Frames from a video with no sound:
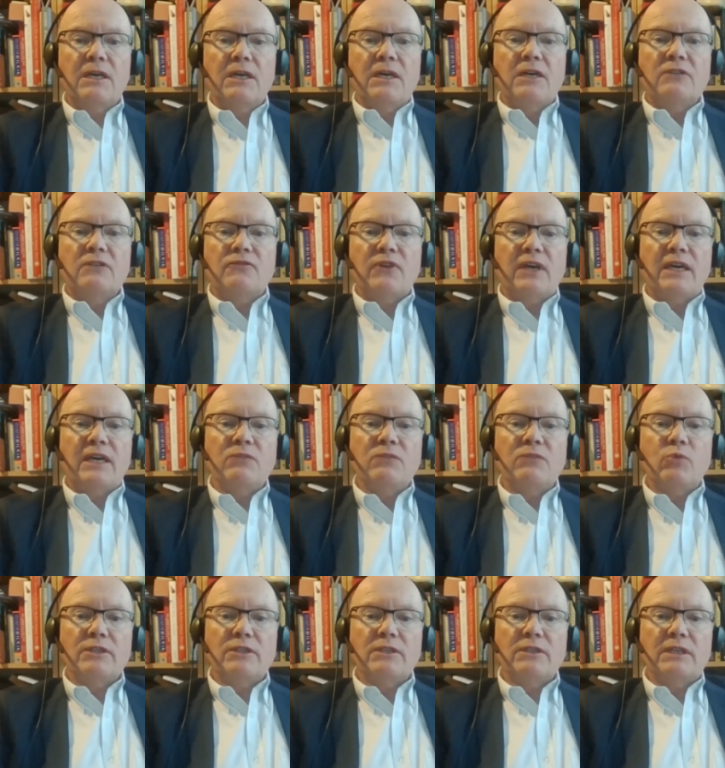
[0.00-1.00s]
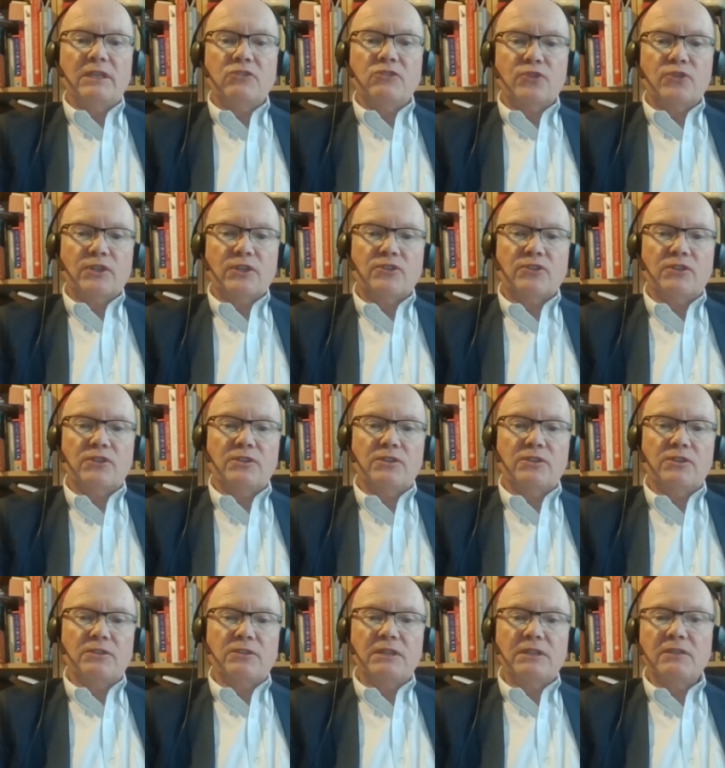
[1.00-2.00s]
and for anyone interested
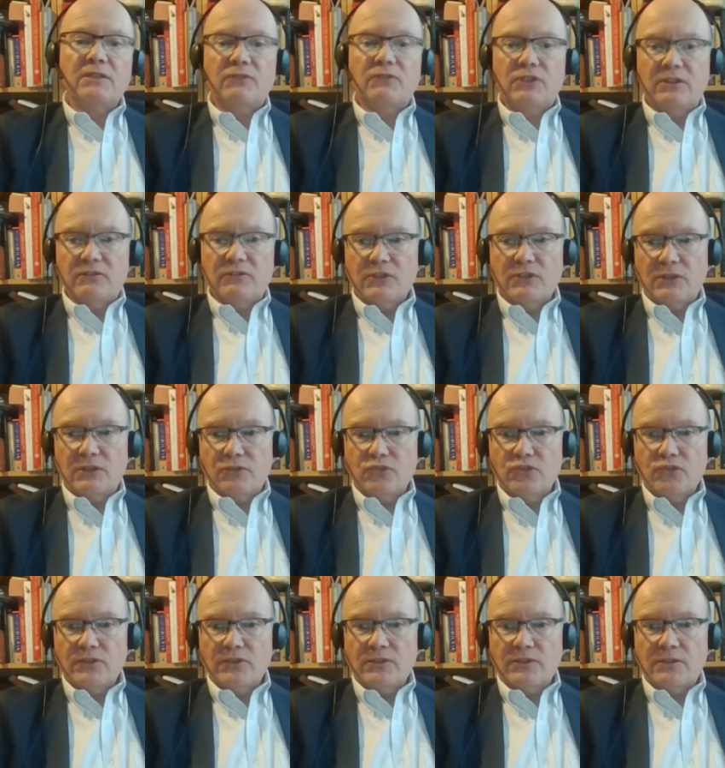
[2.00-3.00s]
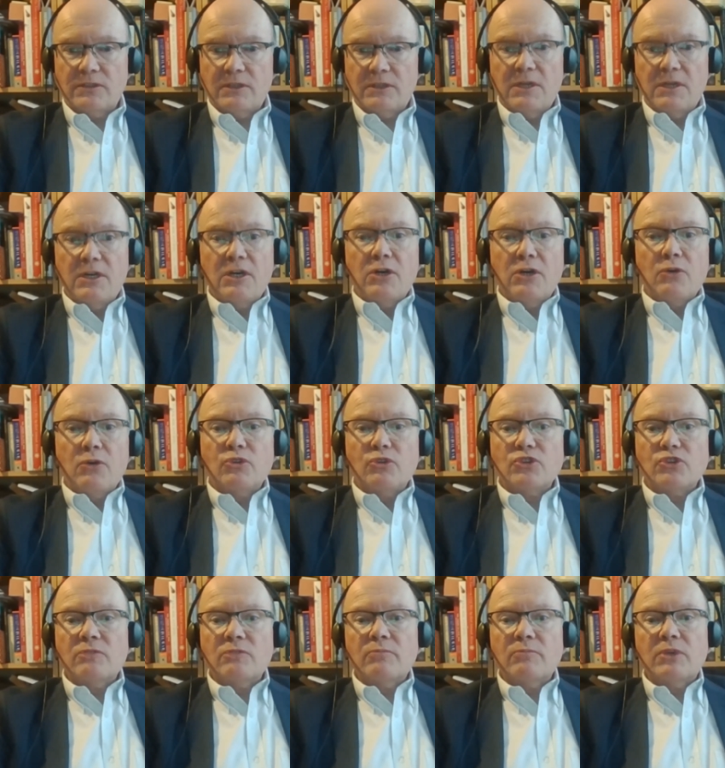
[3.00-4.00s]
in innovative solutions which
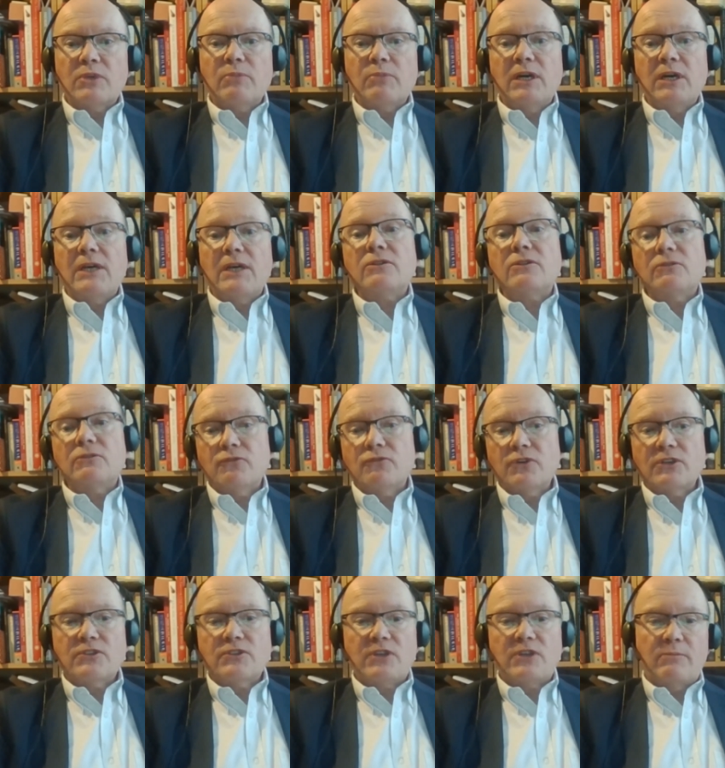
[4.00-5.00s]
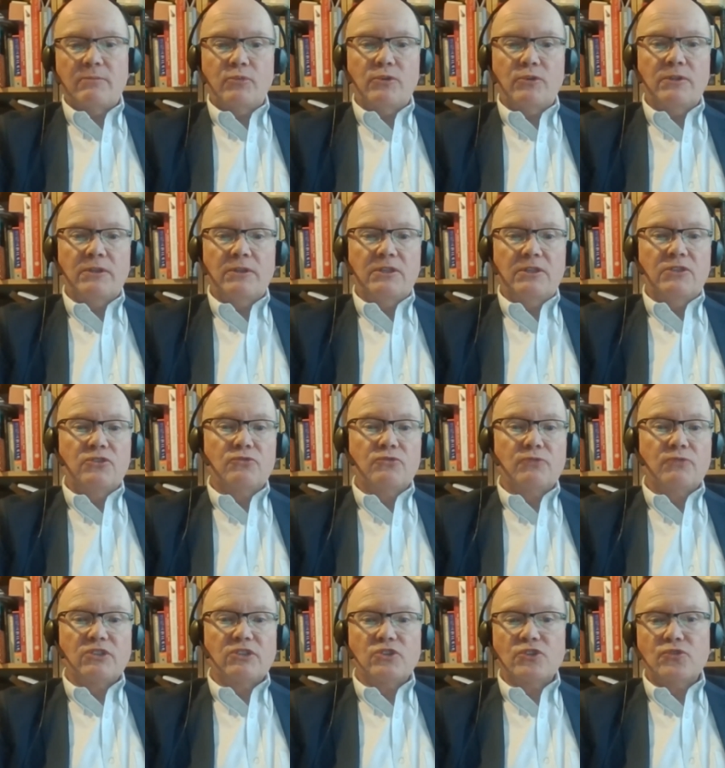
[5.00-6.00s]
can be applied, for example, to
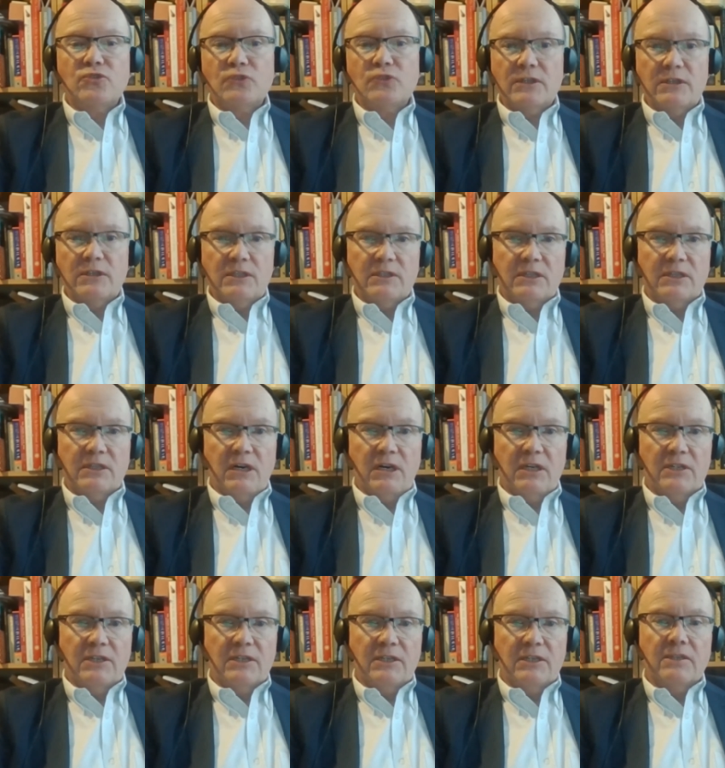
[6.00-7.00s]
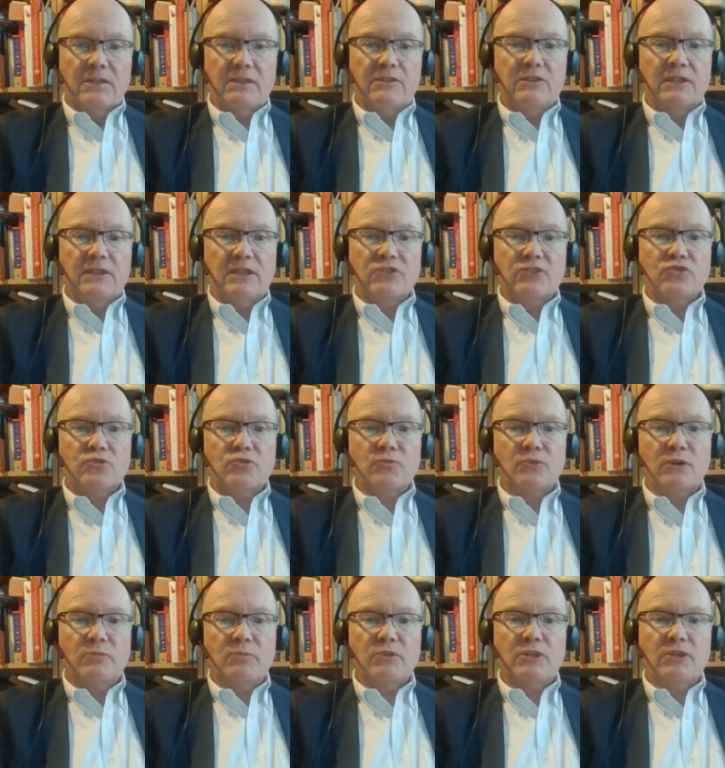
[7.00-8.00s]
registering and guarding intellectual
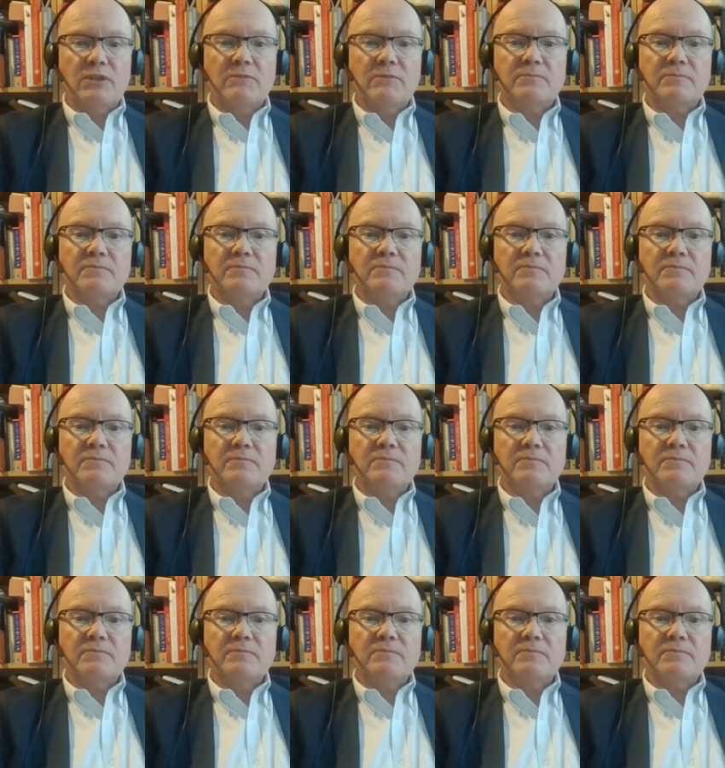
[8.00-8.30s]
property.